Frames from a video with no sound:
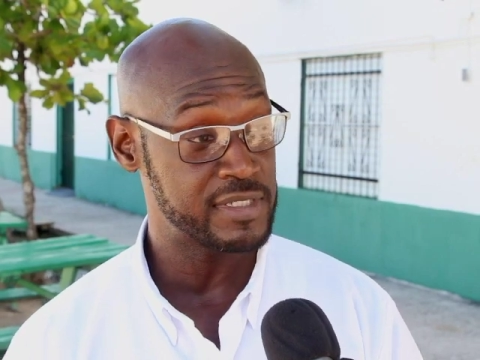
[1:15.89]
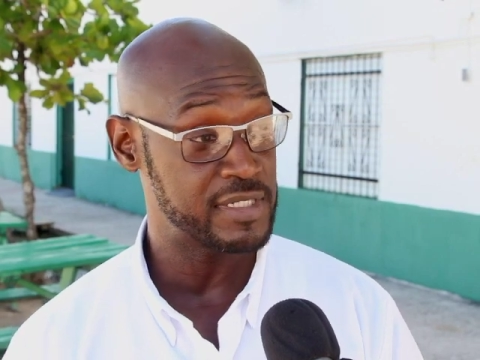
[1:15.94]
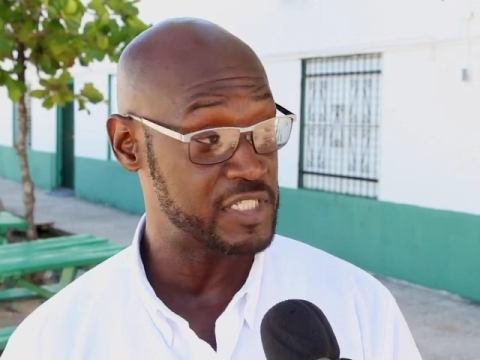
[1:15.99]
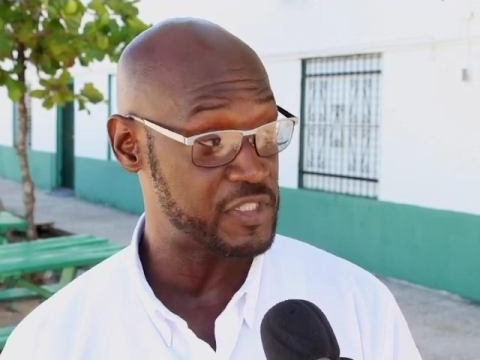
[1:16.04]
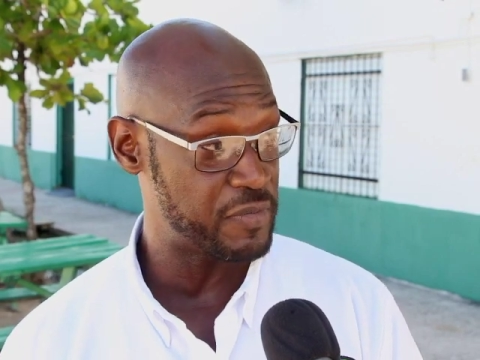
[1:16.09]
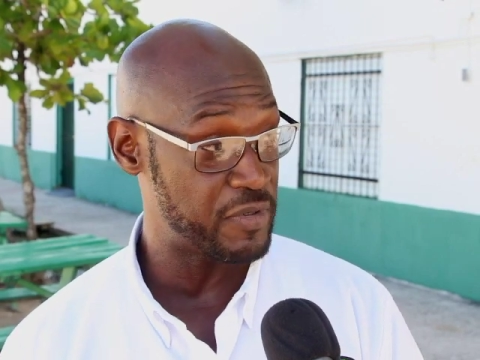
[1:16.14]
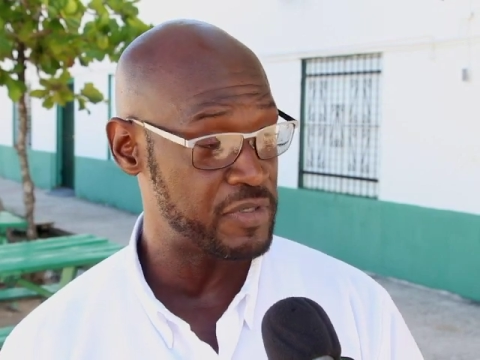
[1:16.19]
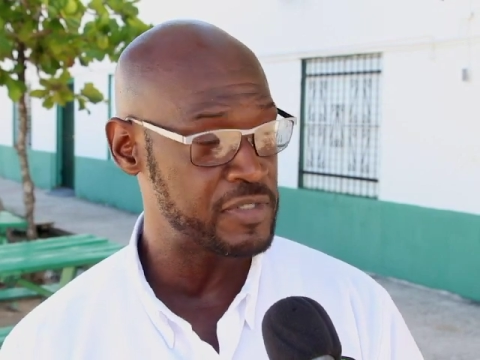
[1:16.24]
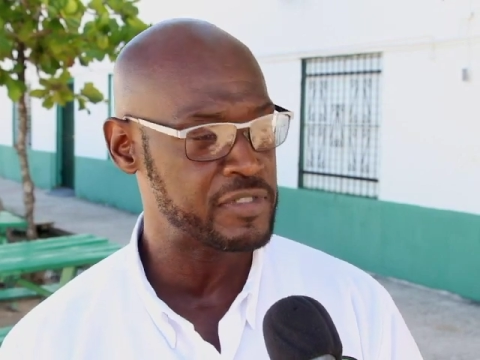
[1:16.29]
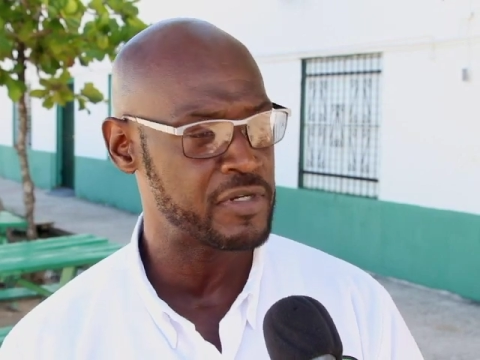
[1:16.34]

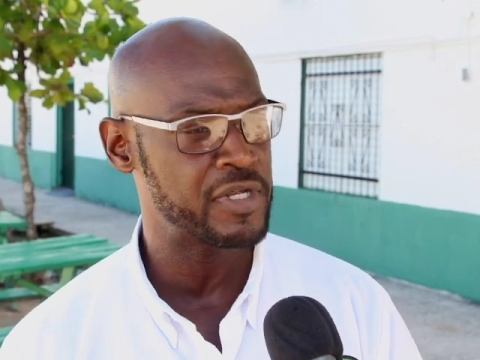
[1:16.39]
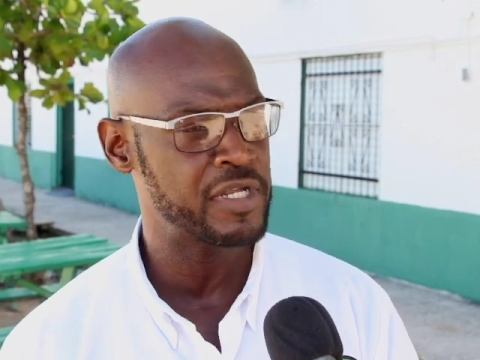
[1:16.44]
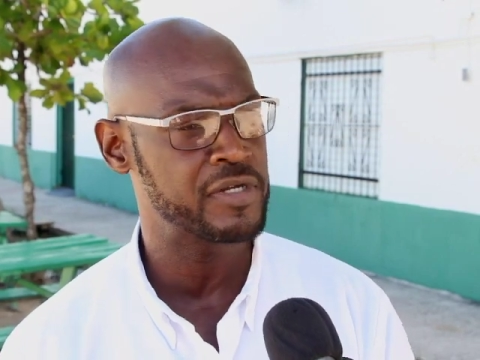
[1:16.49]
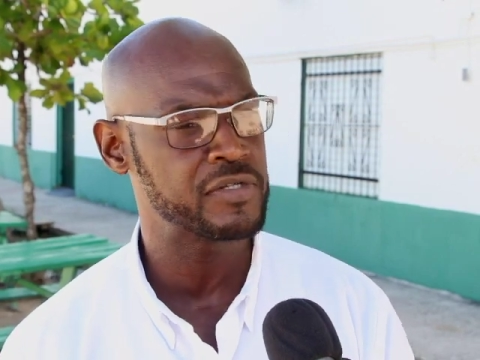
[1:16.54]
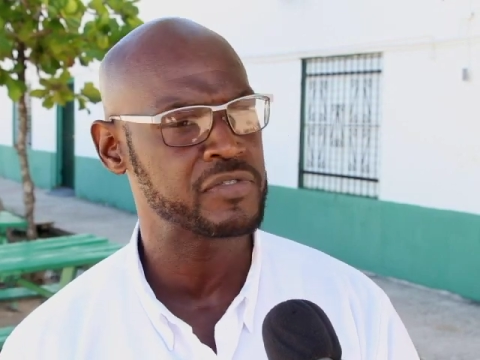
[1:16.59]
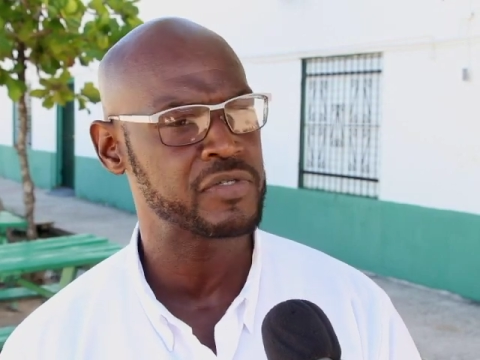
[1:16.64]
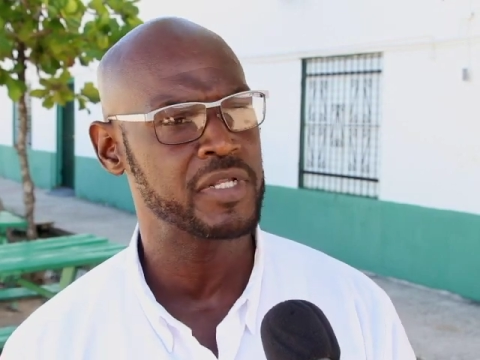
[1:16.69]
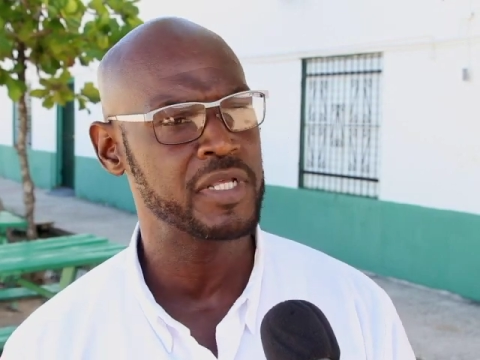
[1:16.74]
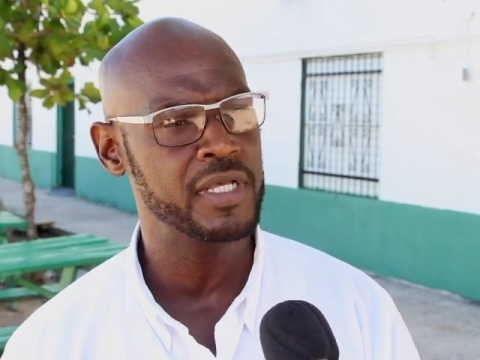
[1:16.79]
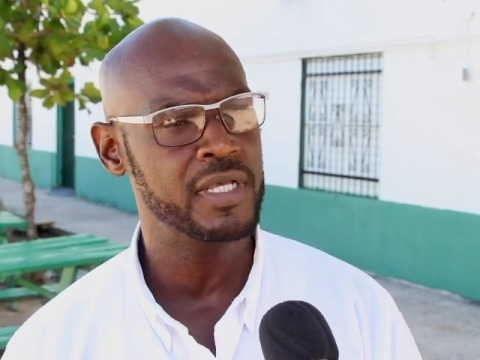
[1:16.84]
because parents are here
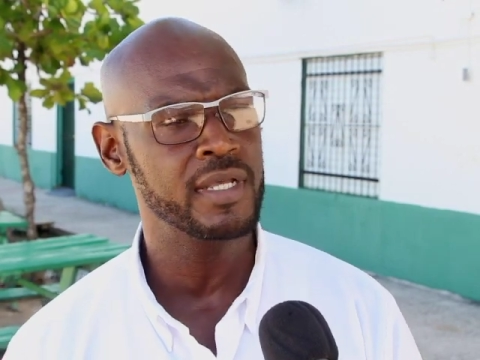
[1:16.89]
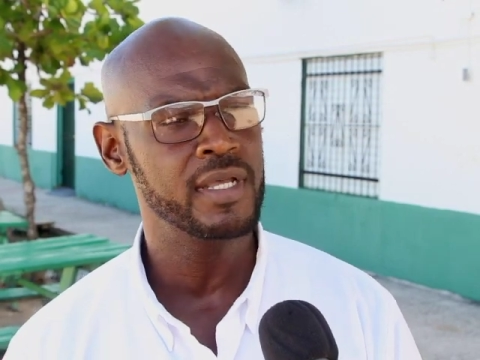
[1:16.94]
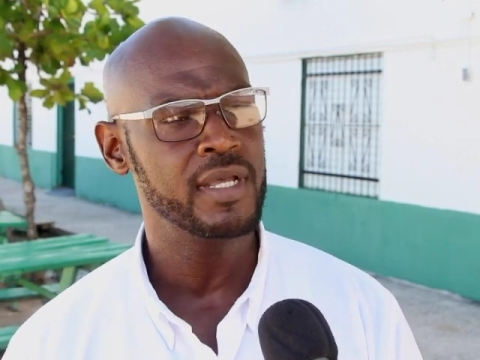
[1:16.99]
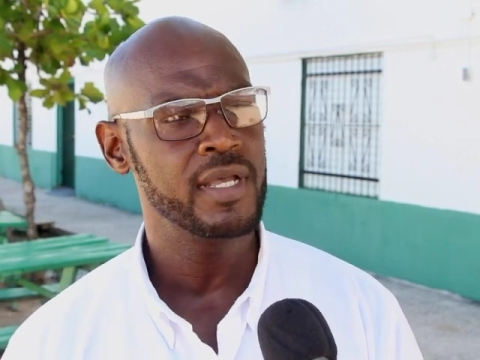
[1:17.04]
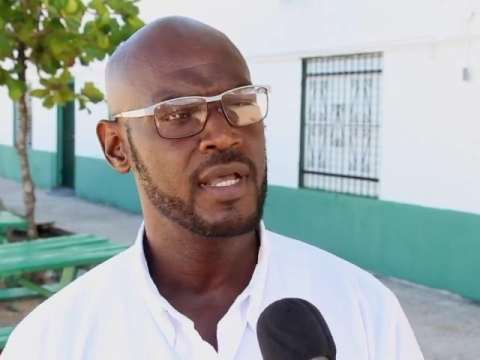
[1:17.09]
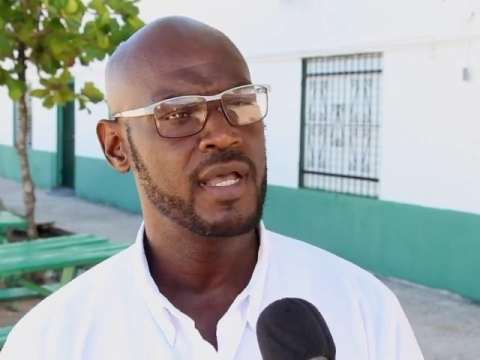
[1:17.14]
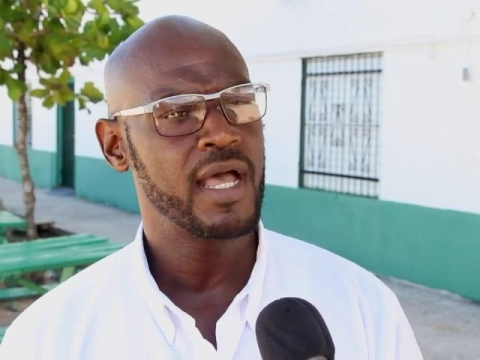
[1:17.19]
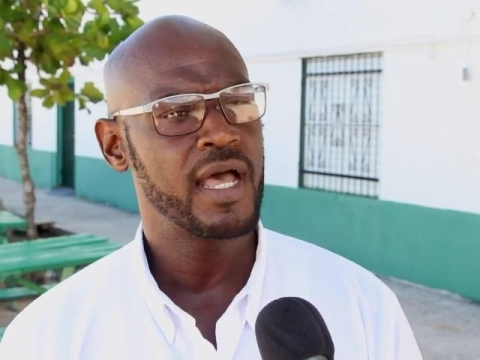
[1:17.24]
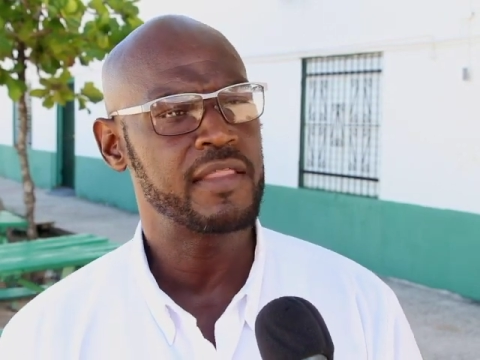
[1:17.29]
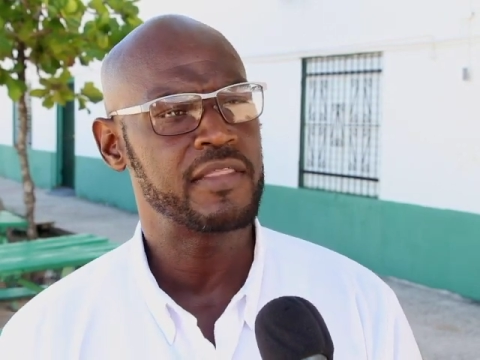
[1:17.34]
today,
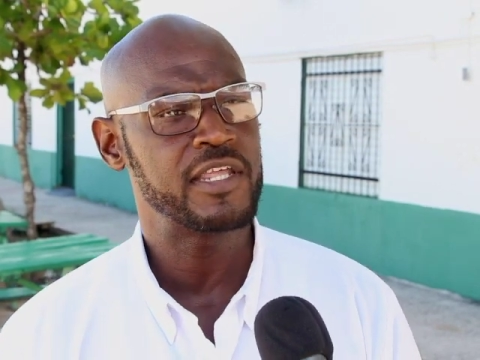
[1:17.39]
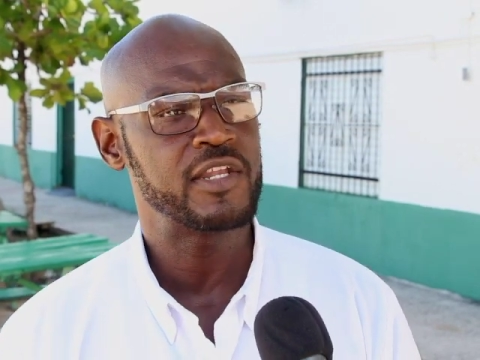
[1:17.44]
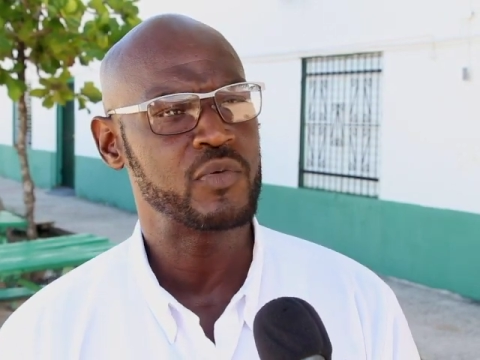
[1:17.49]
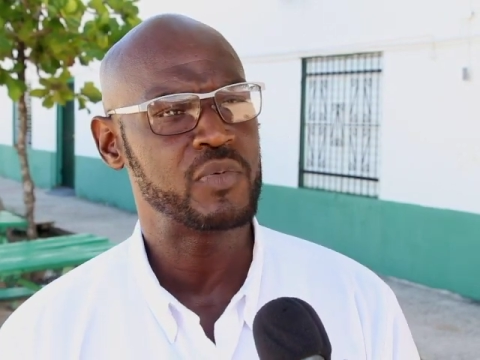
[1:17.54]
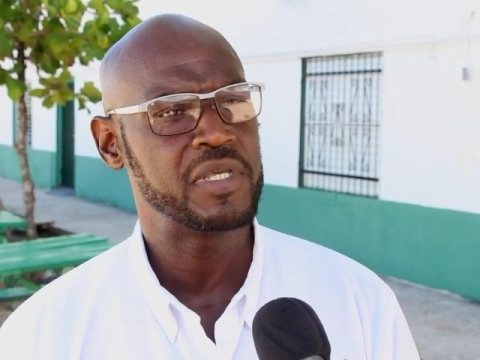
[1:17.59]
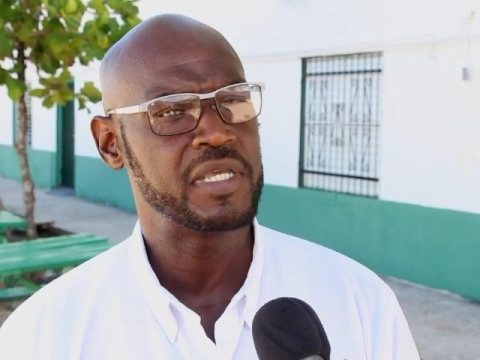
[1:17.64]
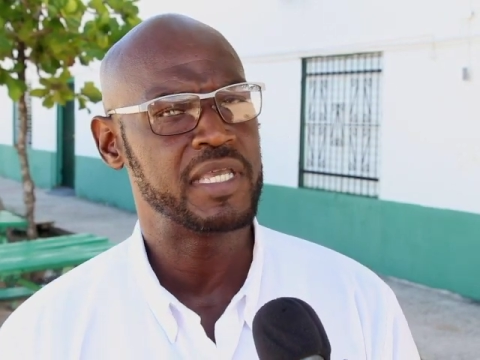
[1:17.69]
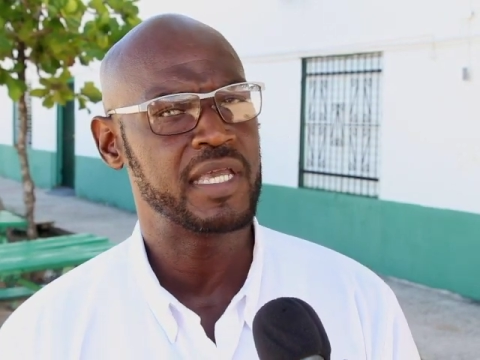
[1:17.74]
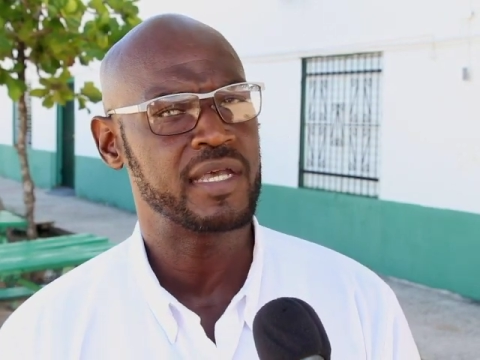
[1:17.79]
and then we